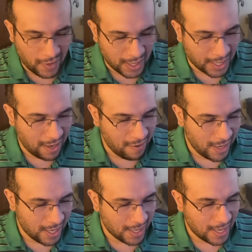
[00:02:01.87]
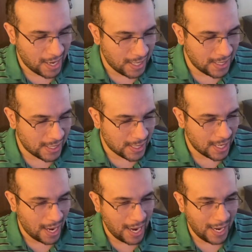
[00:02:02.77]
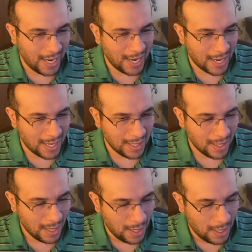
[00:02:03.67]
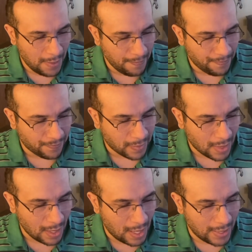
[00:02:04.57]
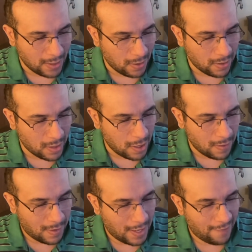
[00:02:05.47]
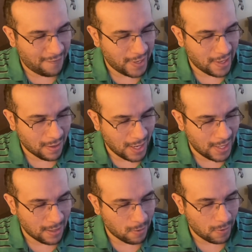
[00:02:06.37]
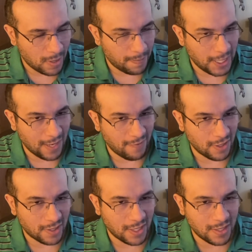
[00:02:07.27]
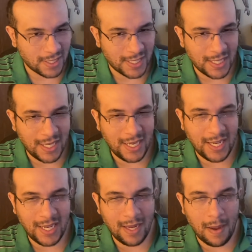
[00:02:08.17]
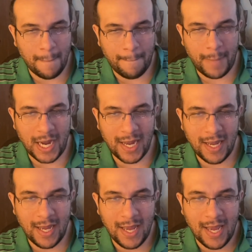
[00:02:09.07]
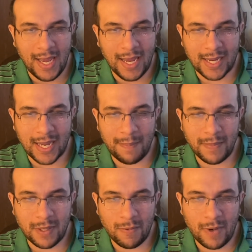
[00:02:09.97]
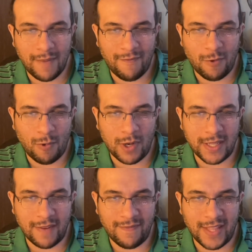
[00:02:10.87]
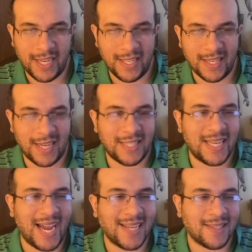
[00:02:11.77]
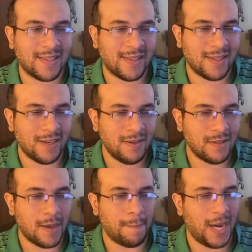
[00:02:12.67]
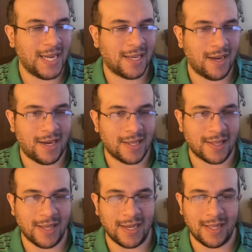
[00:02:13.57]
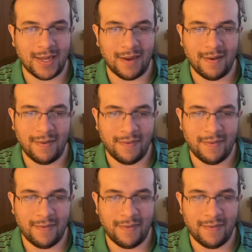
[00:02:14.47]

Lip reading: a carrying case, and I don't know if you guys will be able to see, but it comes with one of these attached to the mic, oddly enough.